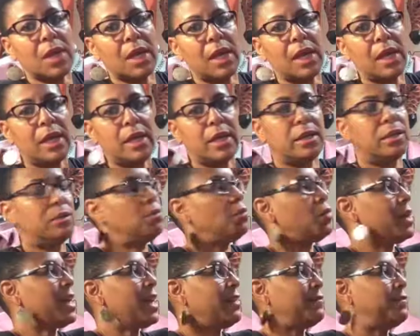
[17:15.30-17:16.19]
And
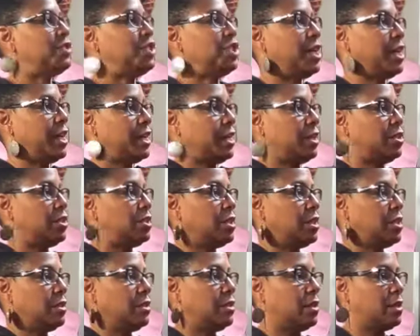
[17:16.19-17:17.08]
what I've
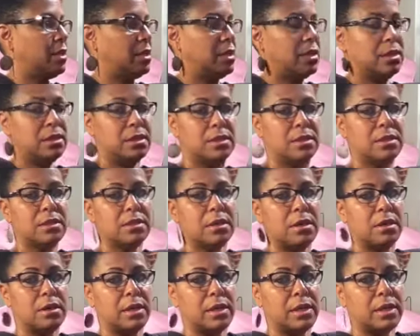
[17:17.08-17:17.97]
changed in these
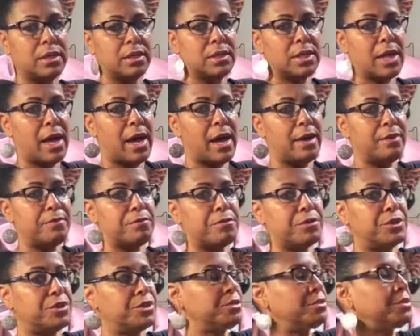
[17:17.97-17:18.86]
is I've
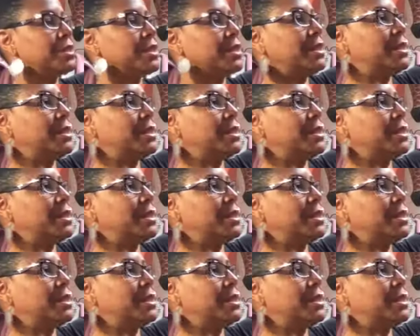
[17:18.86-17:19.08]
reduced the